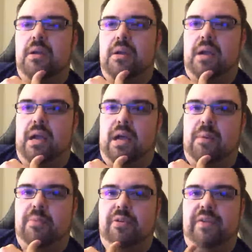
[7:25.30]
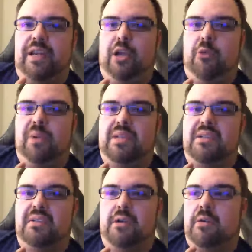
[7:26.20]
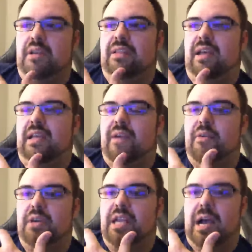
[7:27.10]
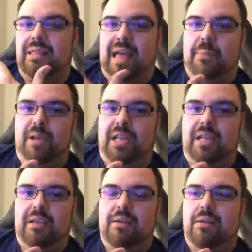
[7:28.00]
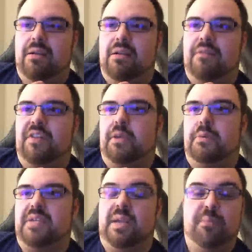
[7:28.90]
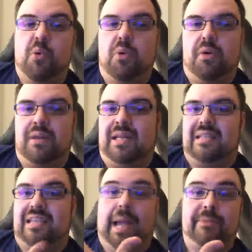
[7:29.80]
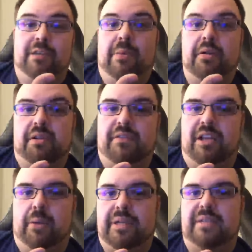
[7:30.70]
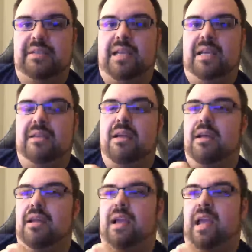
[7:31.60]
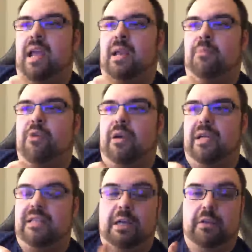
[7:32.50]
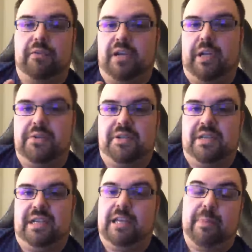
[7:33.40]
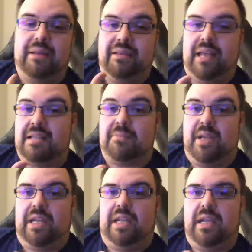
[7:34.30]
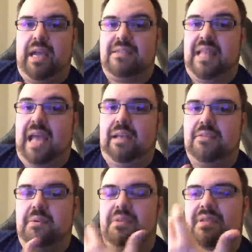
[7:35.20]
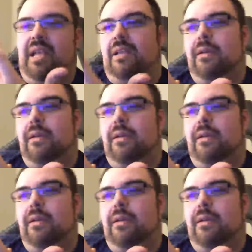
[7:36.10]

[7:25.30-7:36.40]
per video, but it's already like I've already gotten that many views and more on like the Captain America video I did today, and probably like the other videos are going to get about as many as that. So it's like